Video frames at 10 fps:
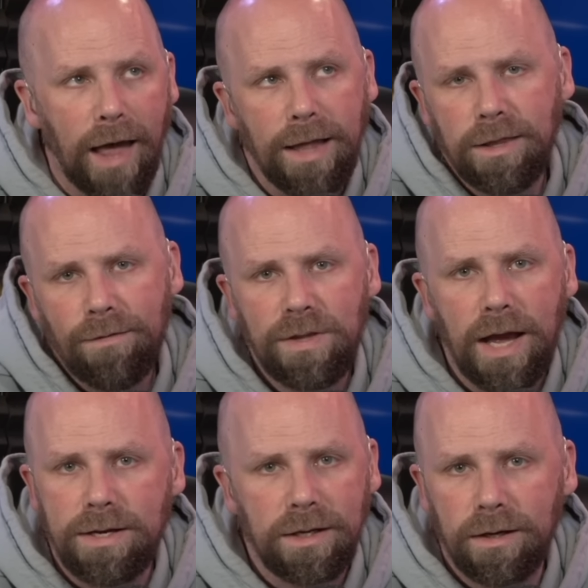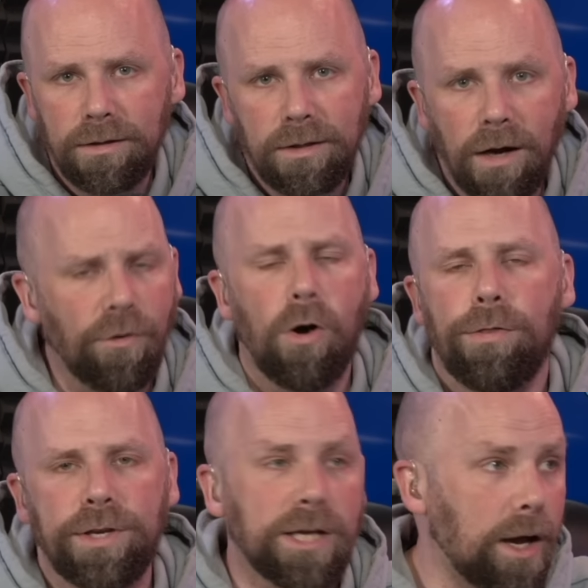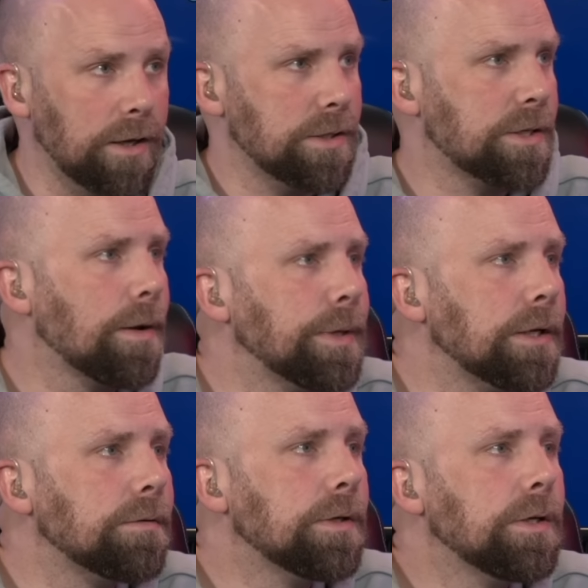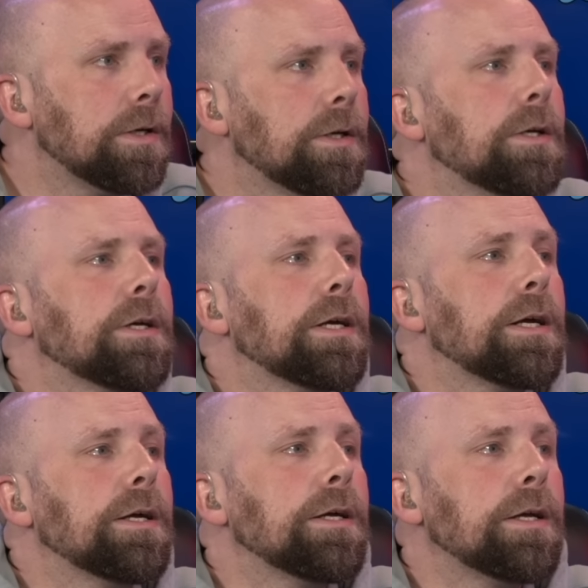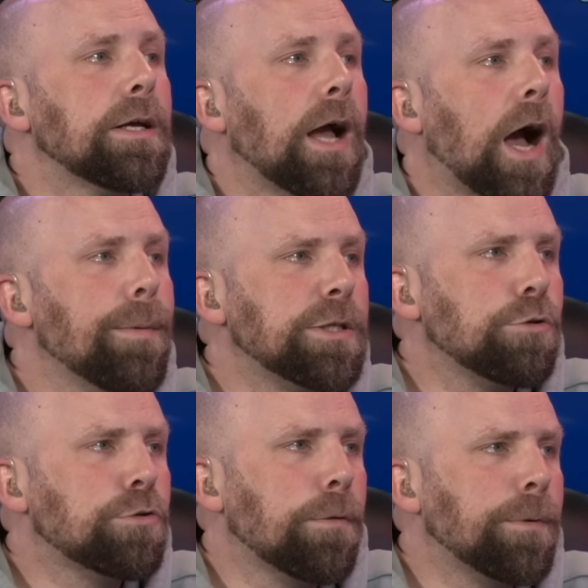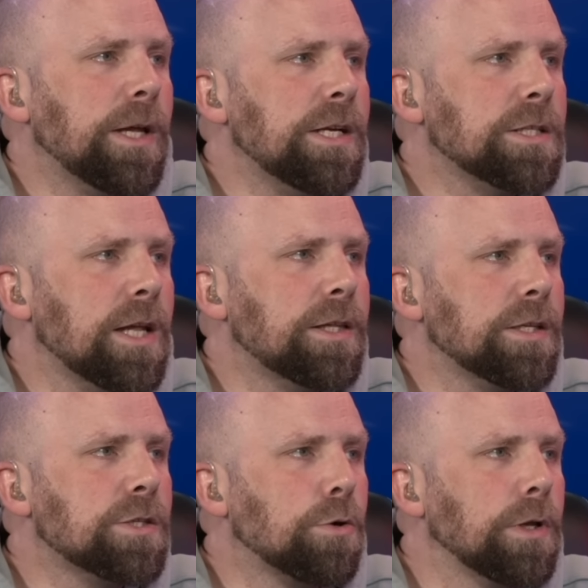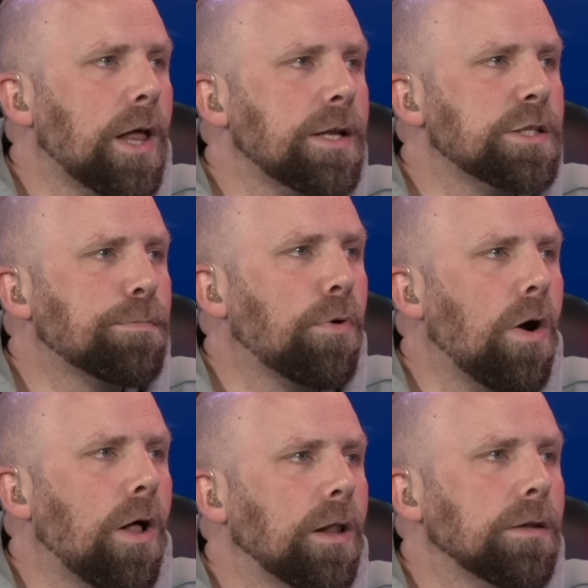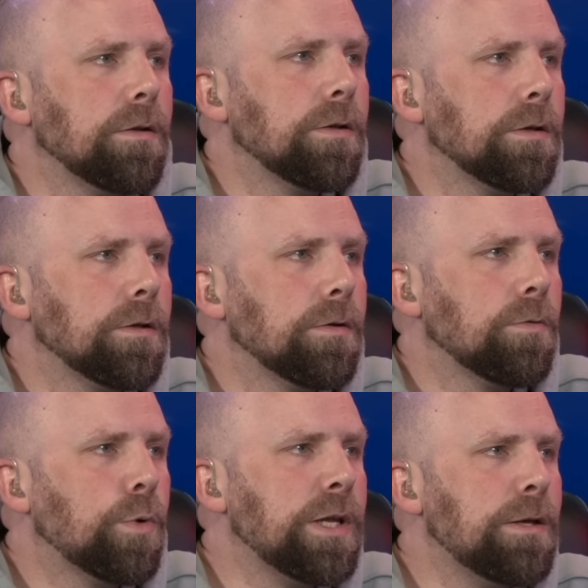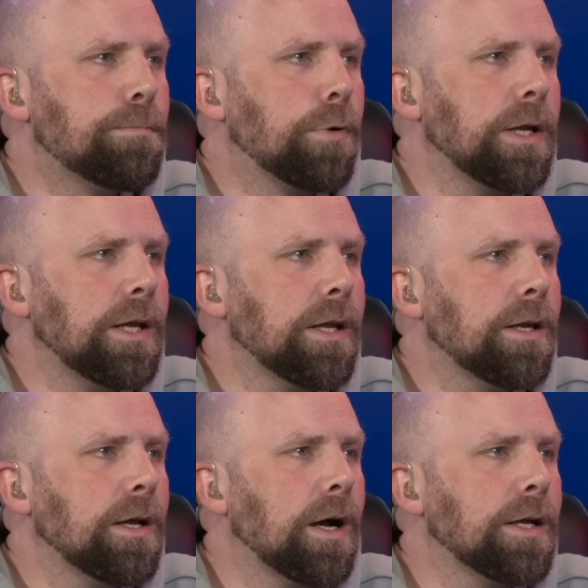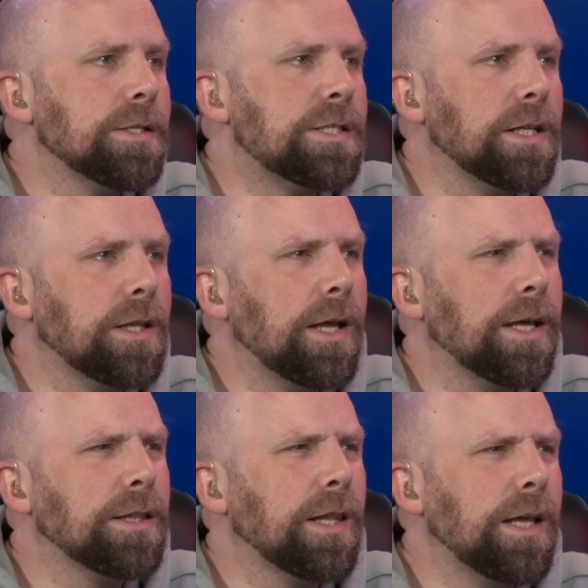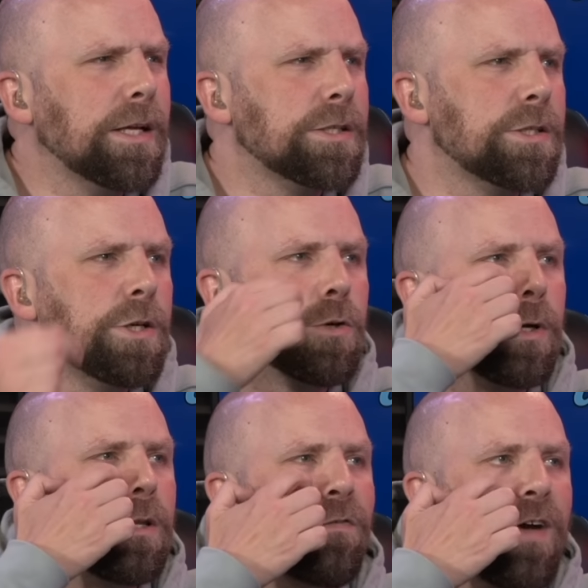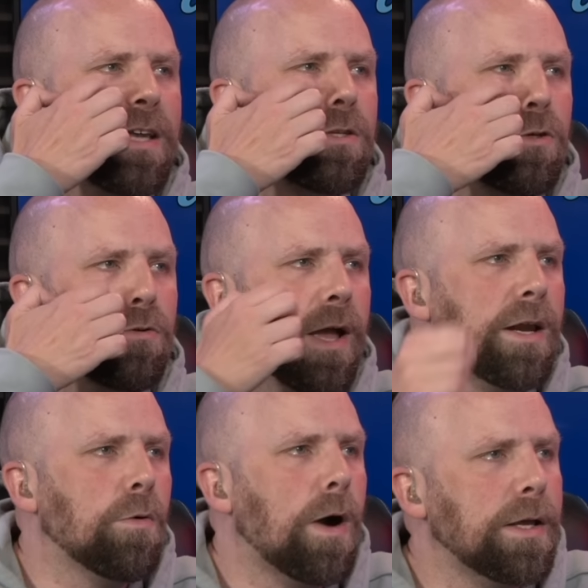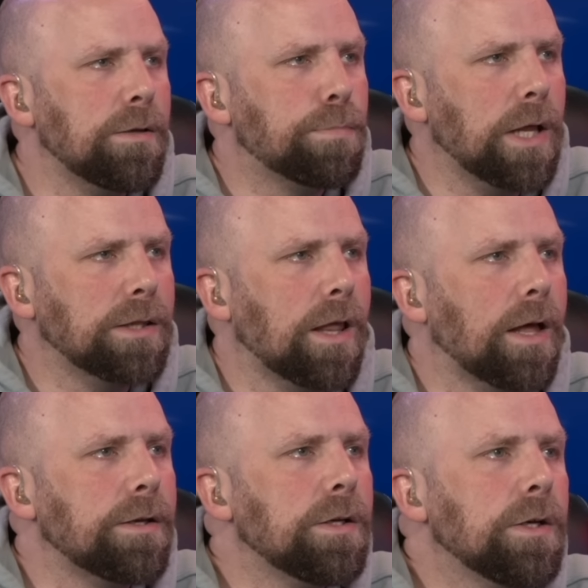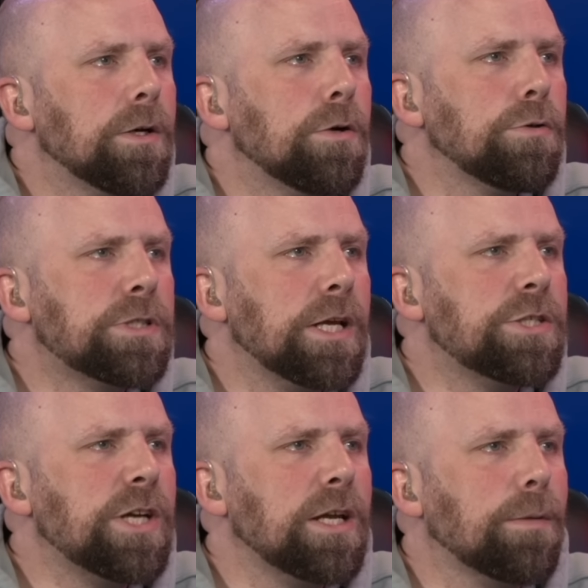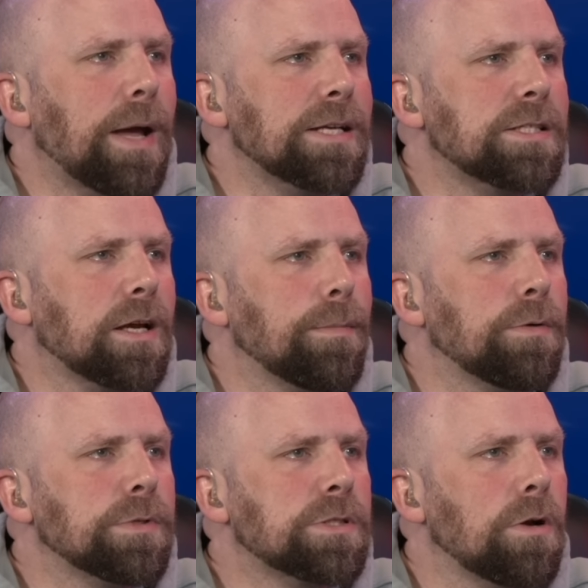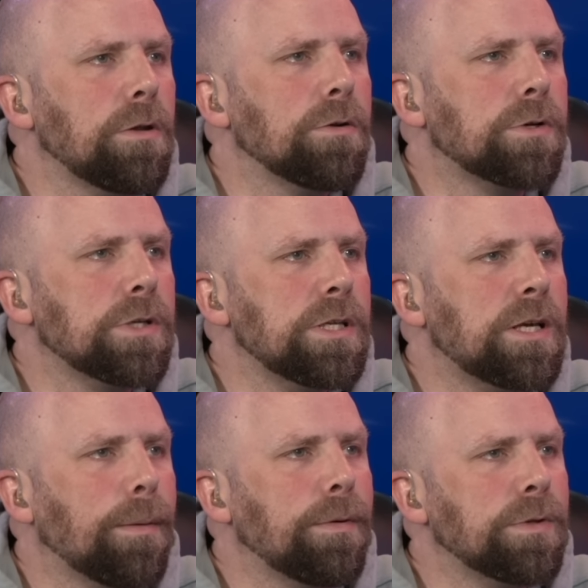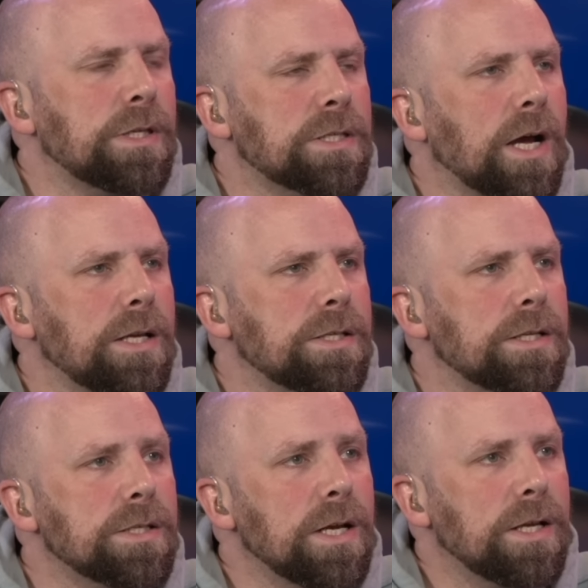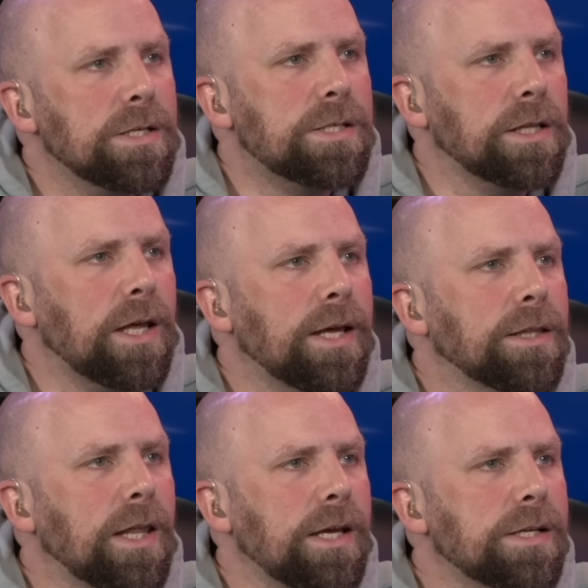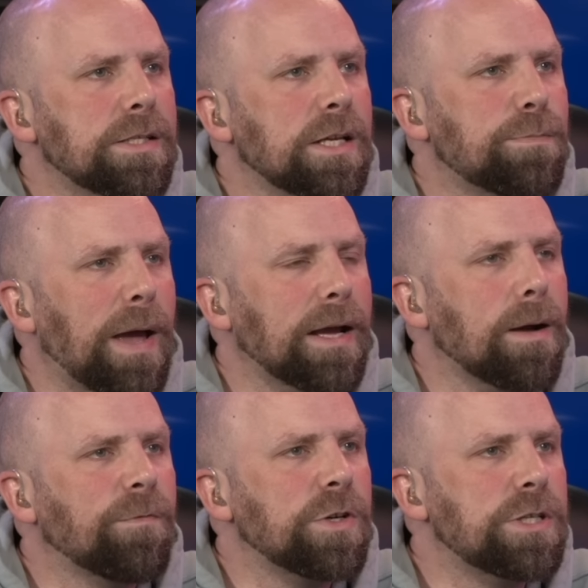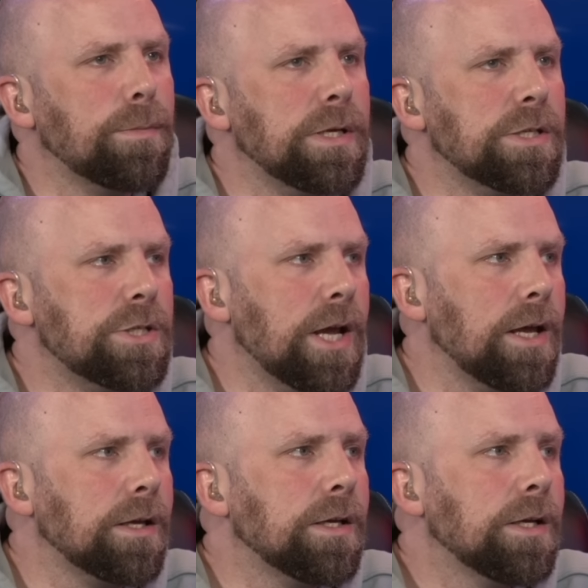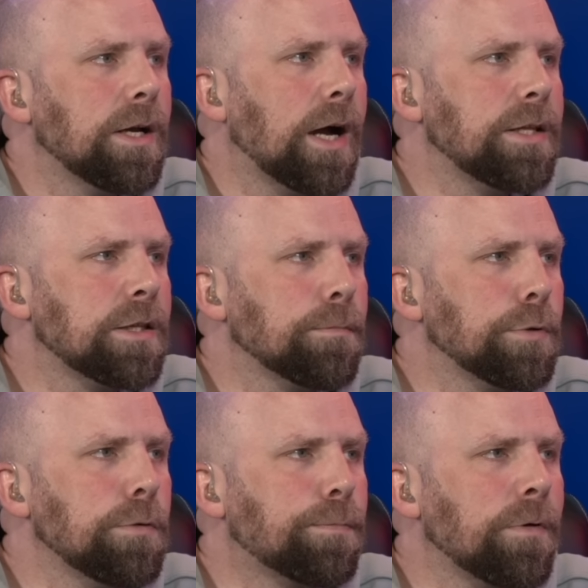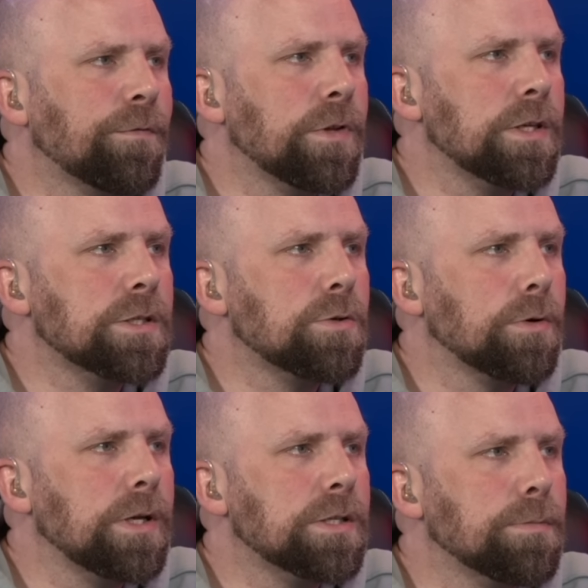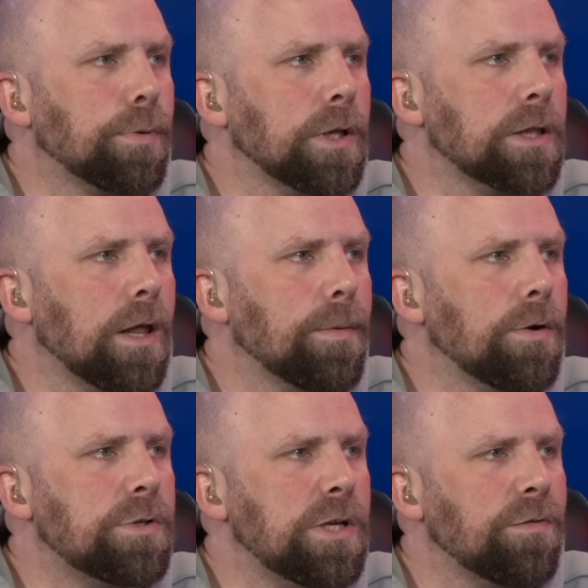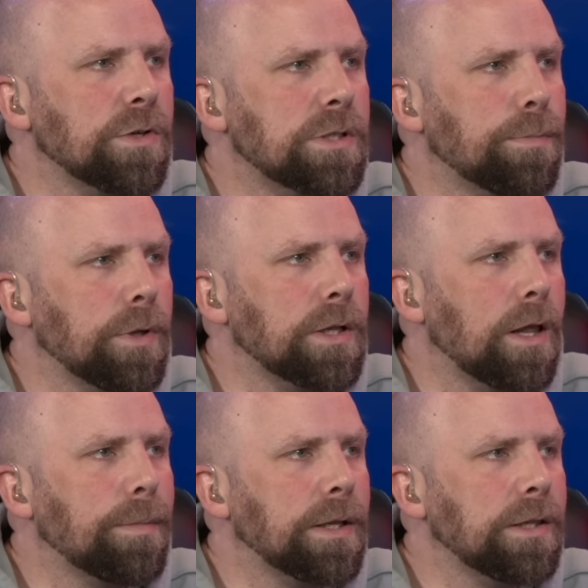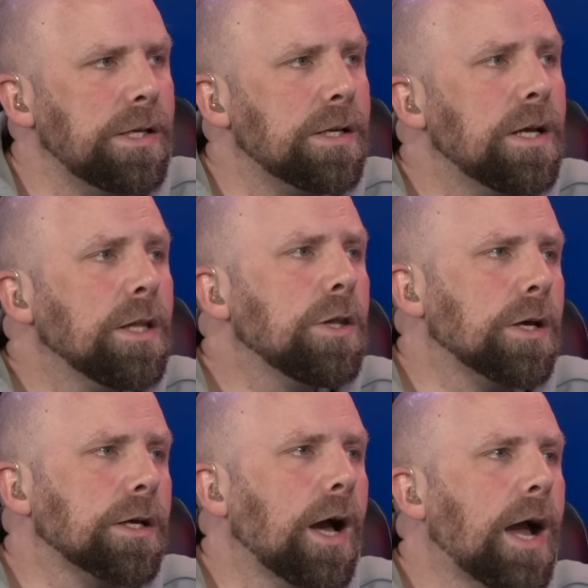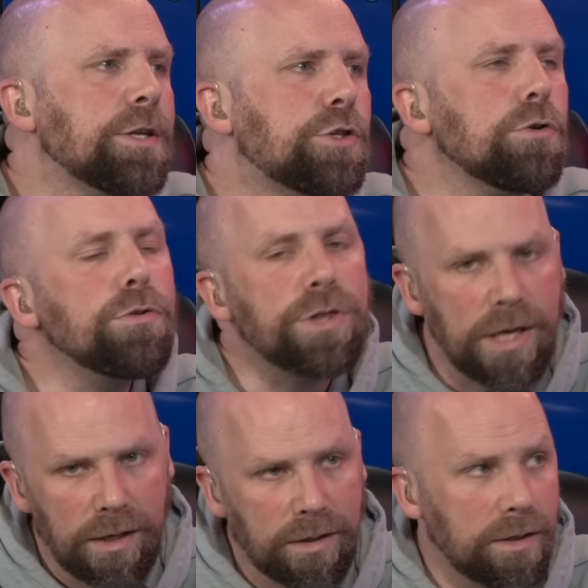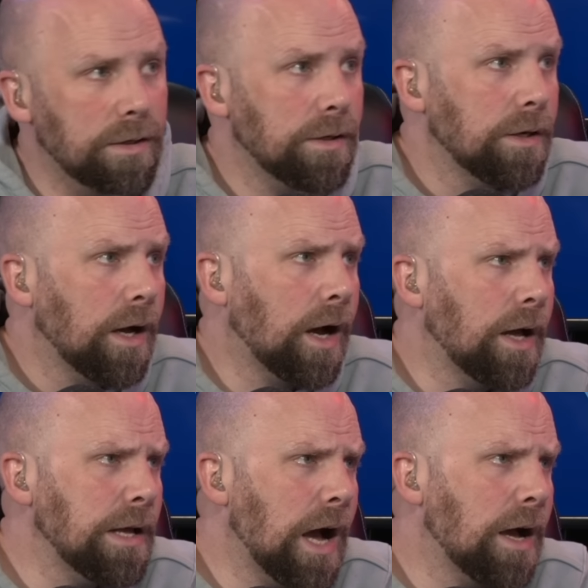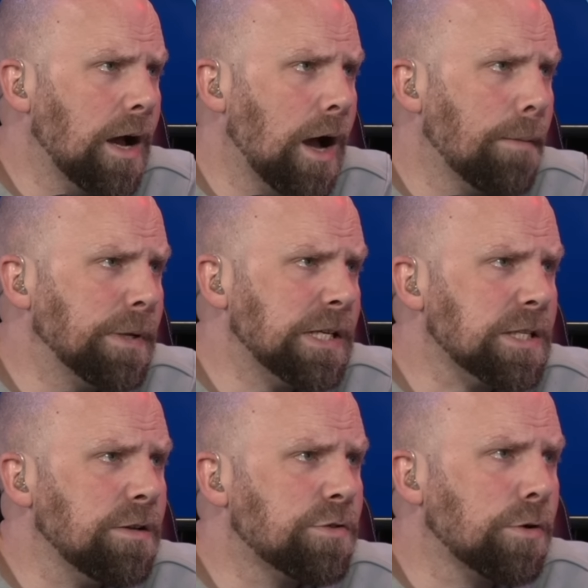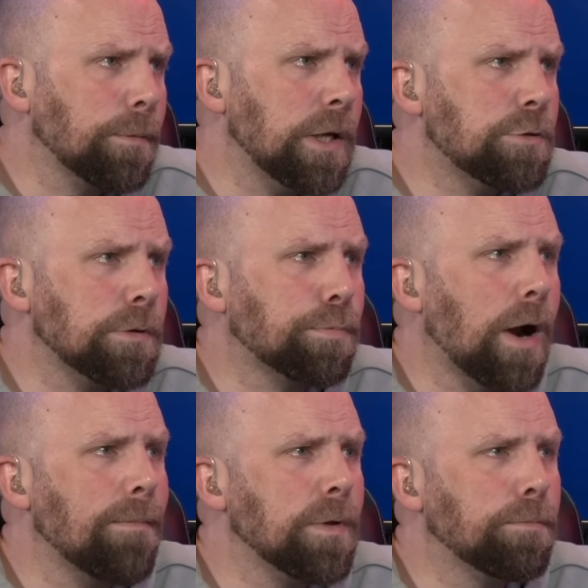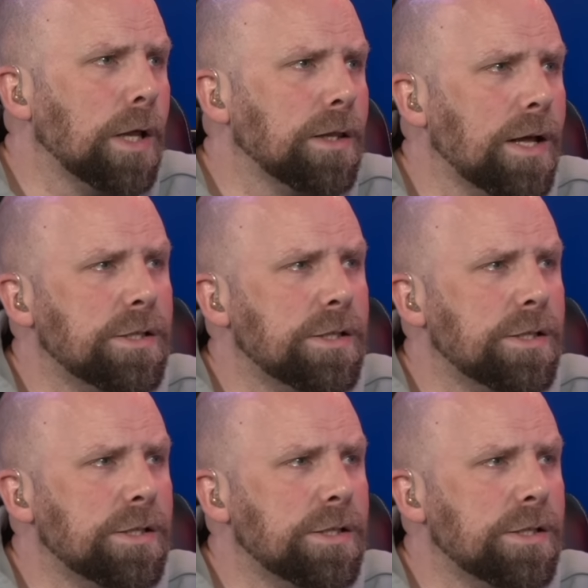love the idea of all the Tongans coming in. How much will Triple H let this storyline sprawl? Would he bring in Zilla and Lance to join the Fatu and Hawaii bloodline? Who says Jacob has to come in with Solo? Couldn't he come in with his cousins, Zilla and Lance, as backup for Jimmy and Jay? I think the blueprint for this story is the Bullet Club OG versus the Bullet Club Elite. Look, I do think, but this leaves Triple H with a problem. The bloodline